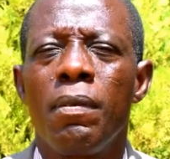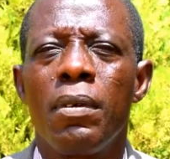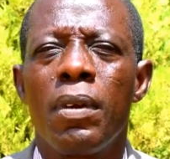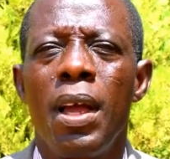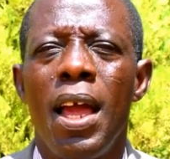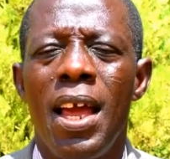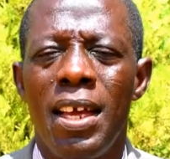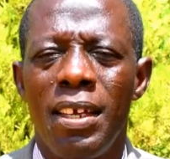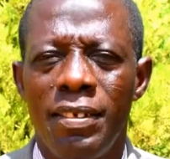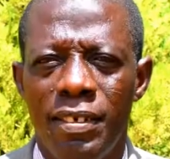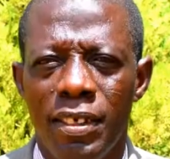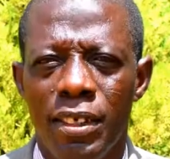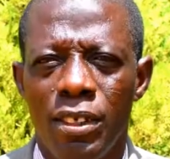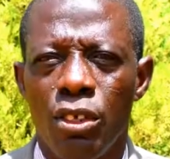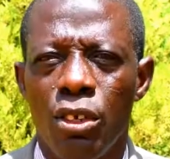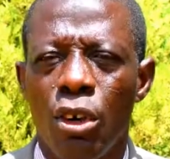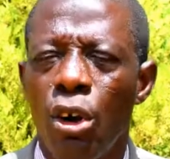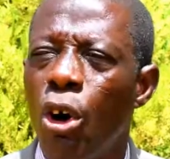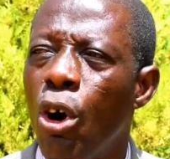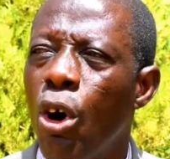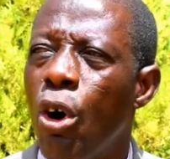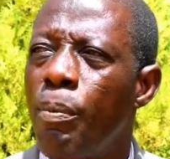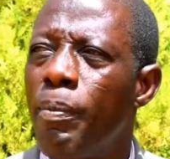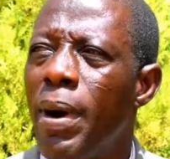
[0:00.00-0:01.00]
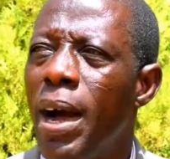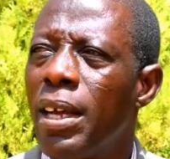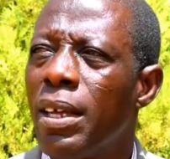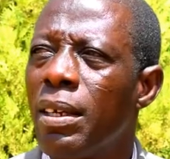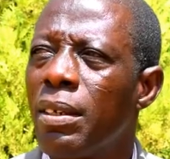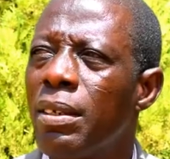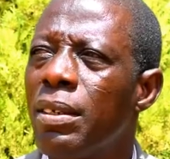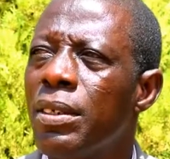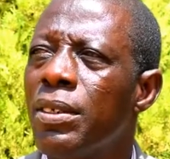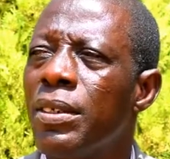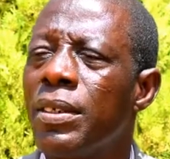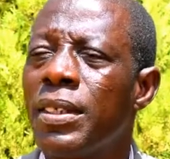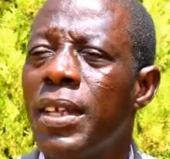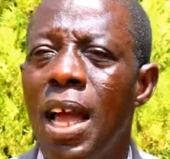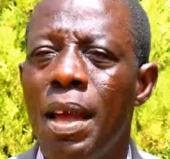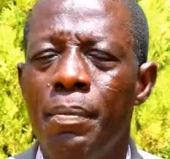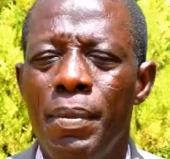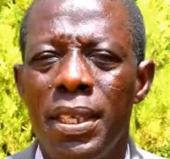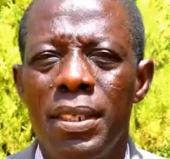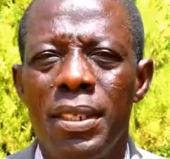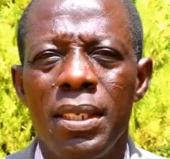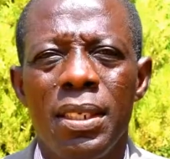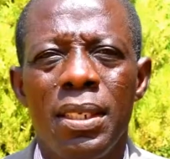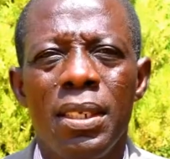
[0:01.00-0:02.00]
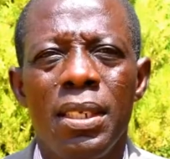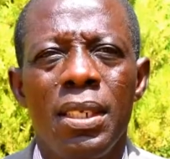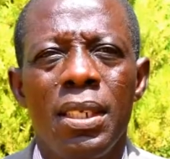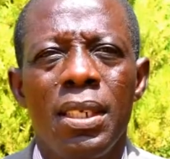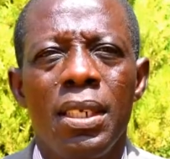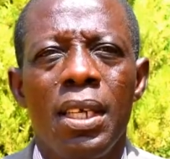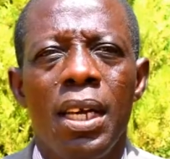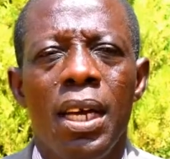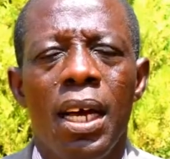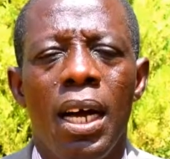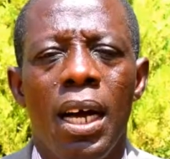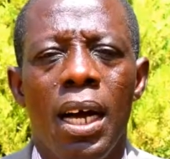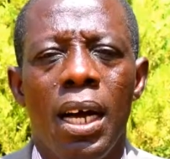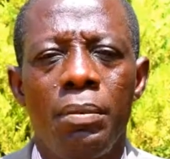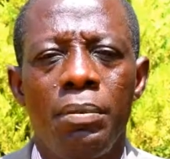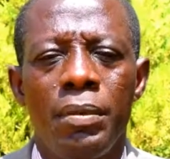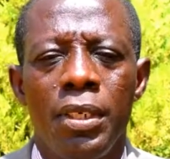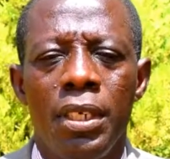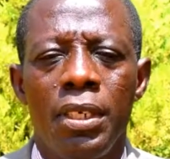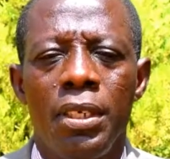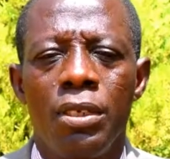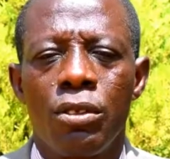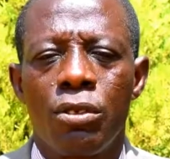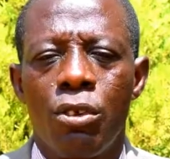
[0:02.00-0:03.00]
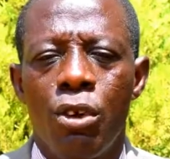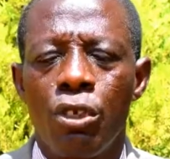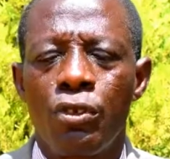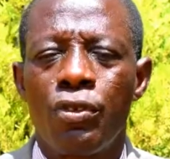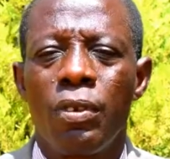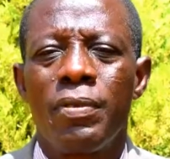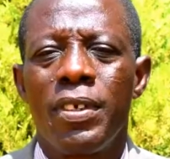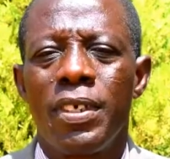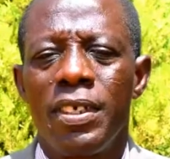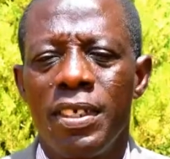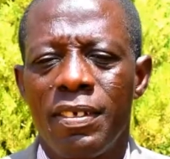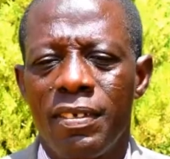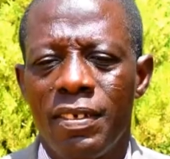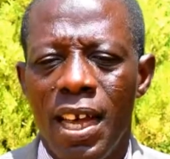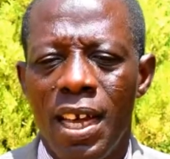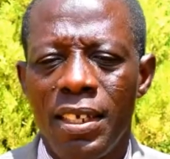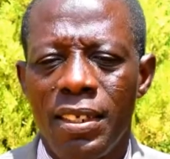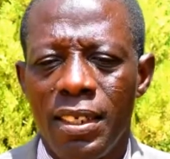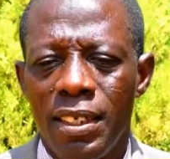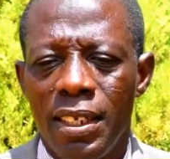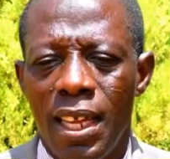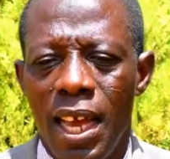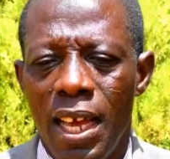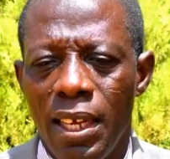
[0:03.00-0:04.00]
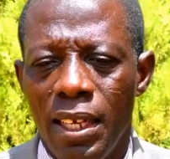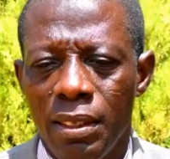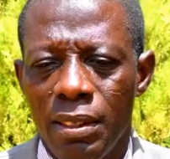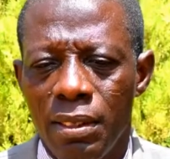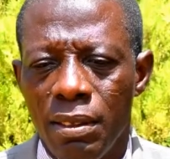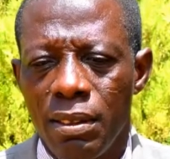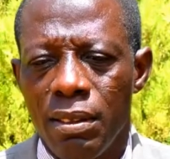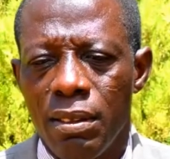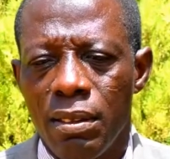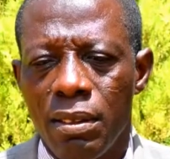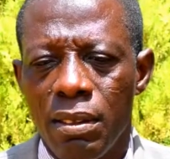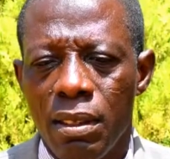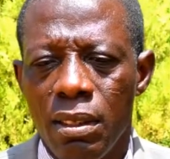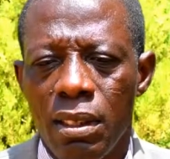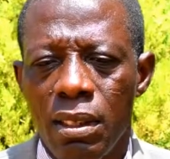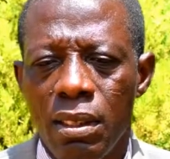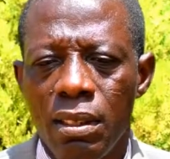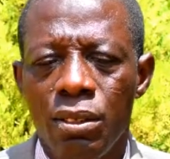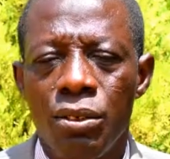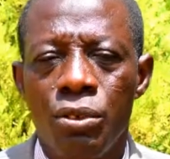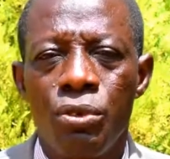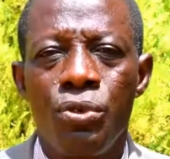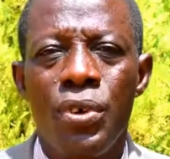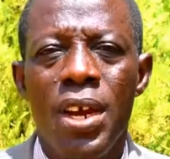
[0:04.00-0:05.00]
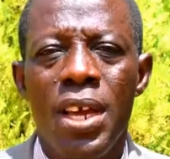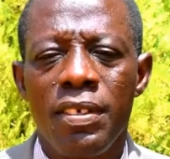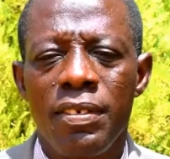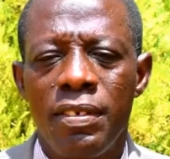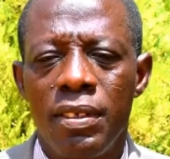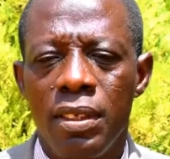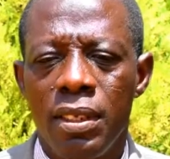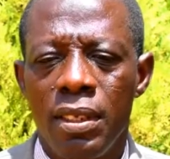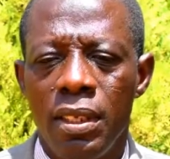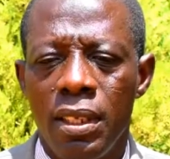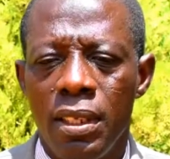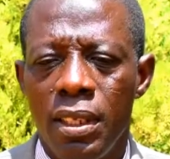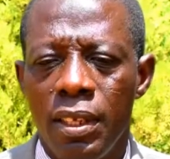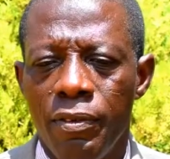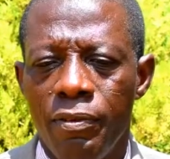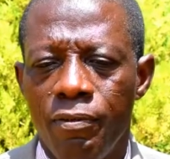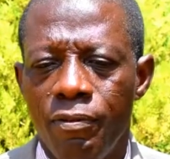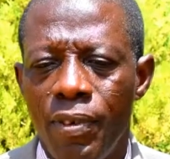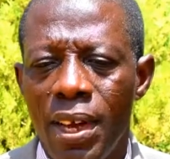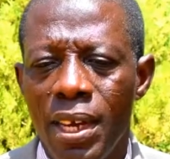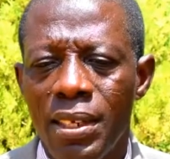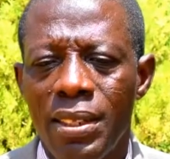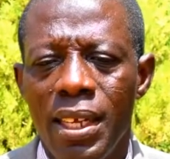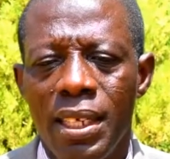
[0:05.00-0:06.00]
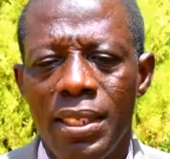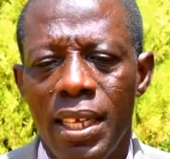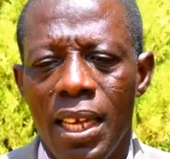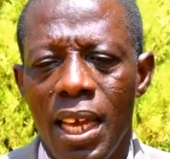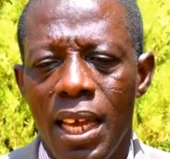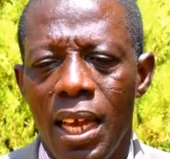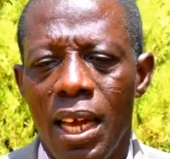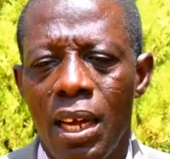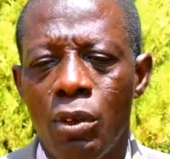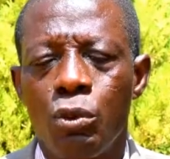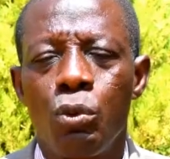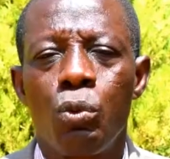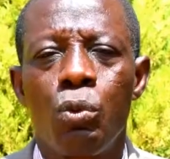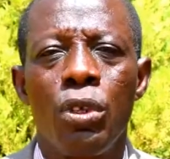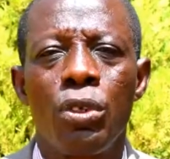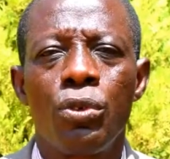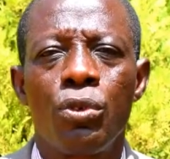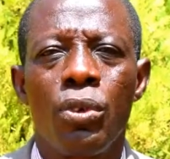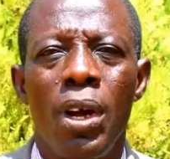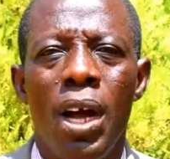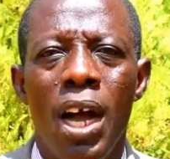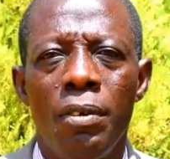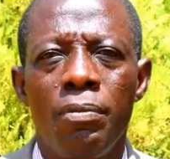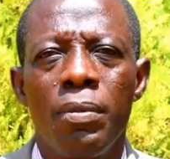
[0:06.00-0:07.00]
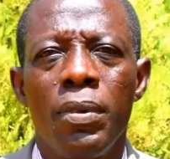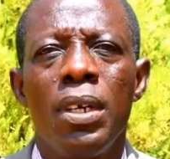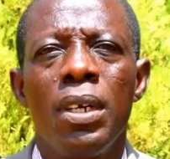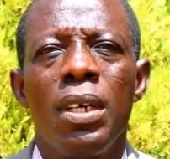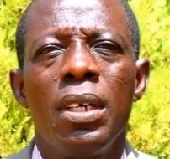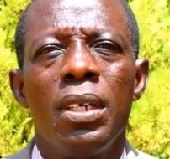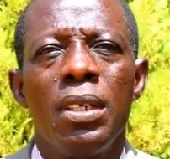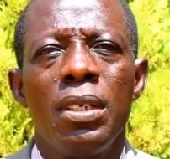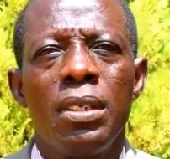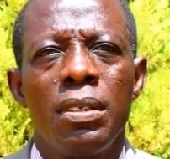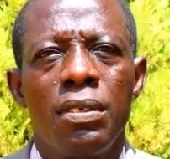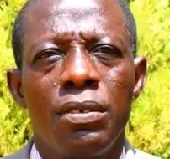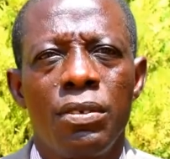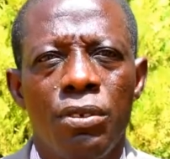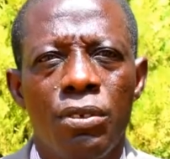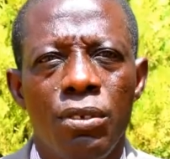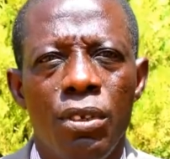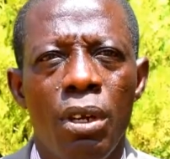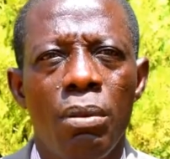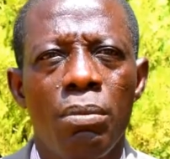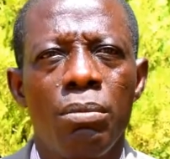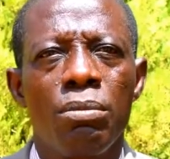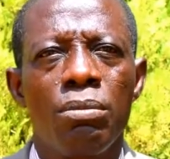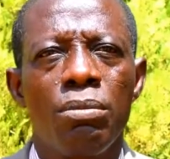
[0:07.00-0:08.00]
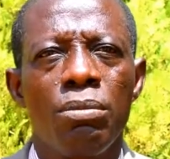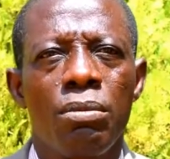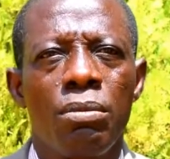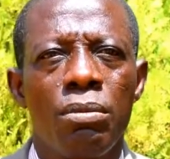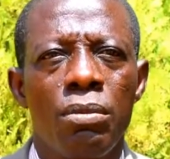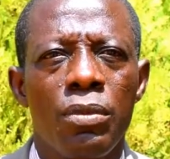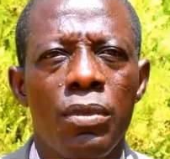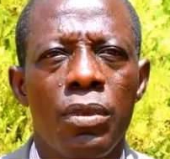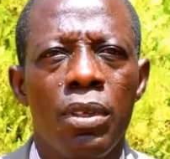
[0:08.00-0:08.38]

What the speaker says: exit or my retirement, in course of the discussion, I raised the fact that I would want to have some